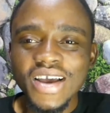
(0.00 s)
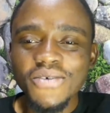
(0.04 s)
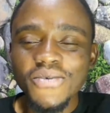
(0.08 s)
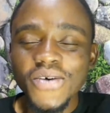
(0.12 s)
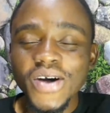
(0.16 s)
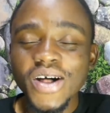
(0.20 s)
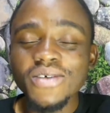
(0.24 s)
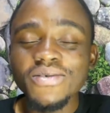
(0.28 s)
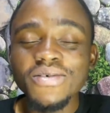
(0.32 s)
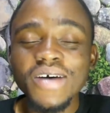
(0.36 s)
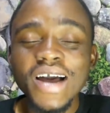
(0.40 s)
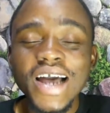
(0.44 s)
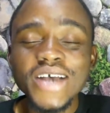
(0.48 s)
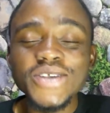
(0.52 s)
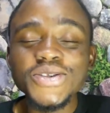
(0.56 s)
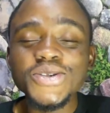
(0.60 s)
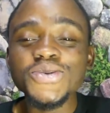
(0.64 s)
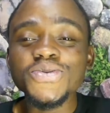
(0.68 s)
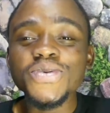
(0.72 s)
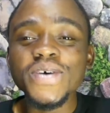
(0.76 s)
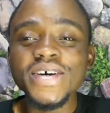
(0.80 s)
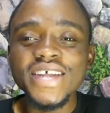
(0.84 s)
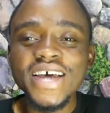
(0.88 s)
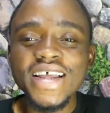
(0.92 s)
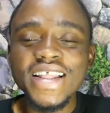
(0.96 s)
Well, as
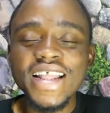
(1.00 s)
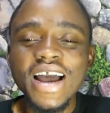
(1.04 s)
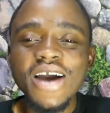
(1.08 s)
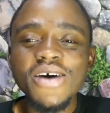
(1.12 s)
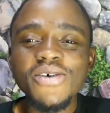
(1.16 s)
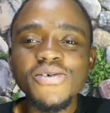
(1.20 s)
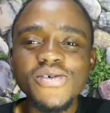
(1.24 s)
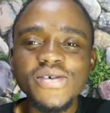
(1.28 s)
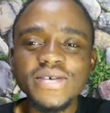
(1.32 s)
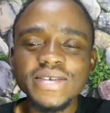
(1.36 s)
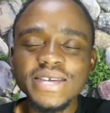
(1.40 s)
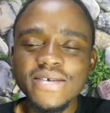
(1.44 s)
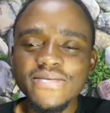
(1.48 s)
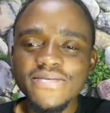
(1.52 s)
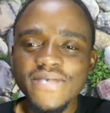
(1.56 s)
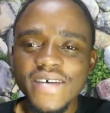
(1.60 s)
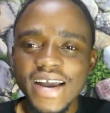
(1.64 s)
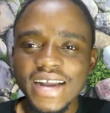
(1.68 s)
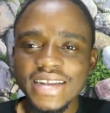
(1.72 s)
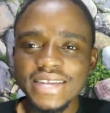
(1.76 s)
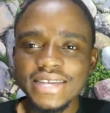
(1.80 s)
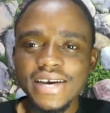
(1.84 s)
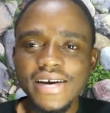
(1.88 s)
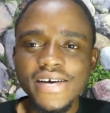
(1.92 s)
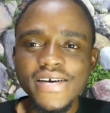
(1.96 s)
to whether that was a
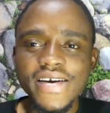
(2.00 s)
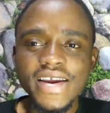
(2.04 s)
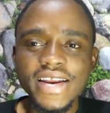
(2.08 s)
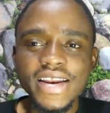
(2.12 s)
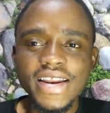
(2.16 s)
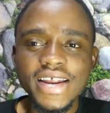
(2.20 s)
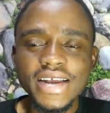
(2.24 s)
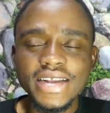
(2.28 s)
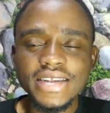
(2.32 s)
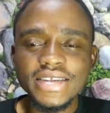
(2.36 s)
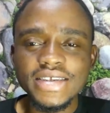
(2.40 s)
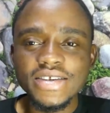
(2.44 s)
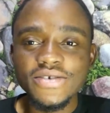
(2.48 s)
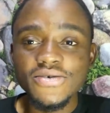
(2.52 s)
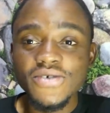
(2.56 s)
factor in it,